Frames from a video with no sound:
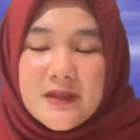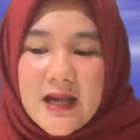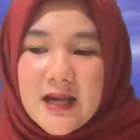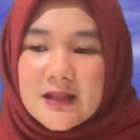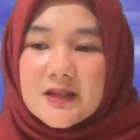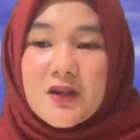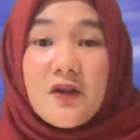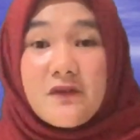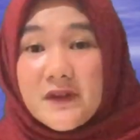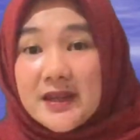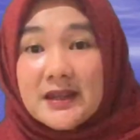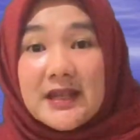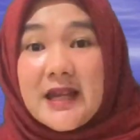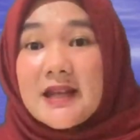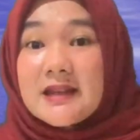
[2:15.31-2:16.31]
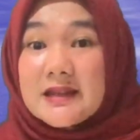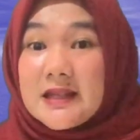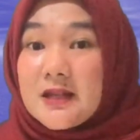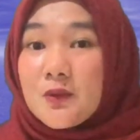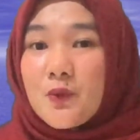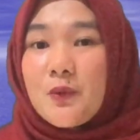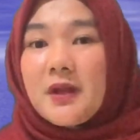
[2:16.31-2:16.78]
that
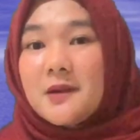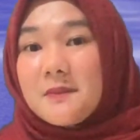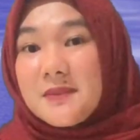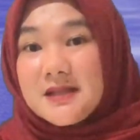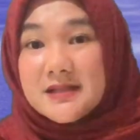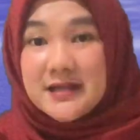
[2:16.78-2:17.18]
COVID-19 will be